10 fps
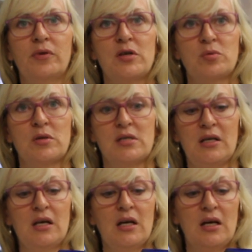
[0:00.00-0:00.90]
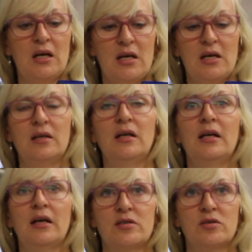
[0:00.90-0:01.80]
first ones in,
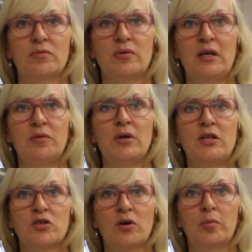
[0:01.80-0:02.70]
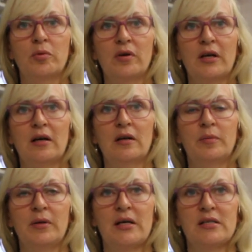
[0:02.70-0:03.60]
it has a really rich coppery colour,
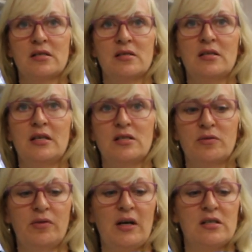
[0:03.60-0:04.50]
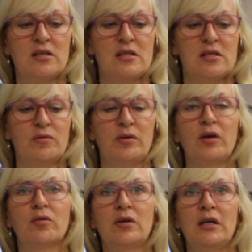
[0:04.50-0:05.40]
but that does tend to fade to this lovely
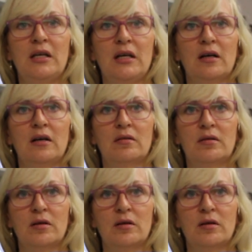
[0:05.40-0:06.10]
greeny colour